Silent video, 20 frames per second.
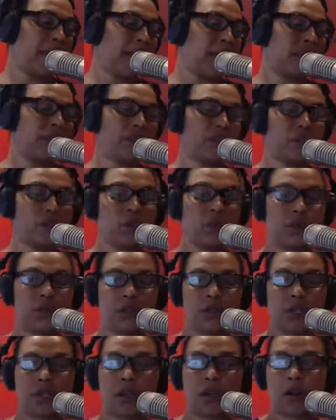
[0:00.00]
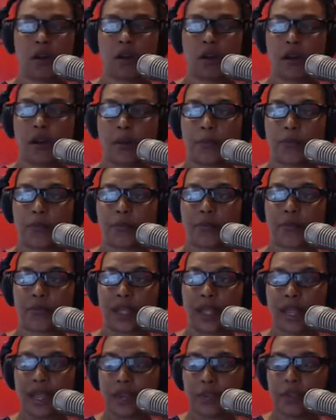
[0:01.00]
out of schools are
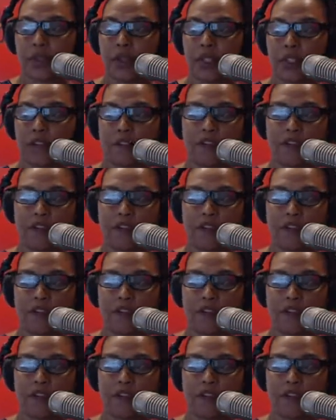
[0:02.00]
able to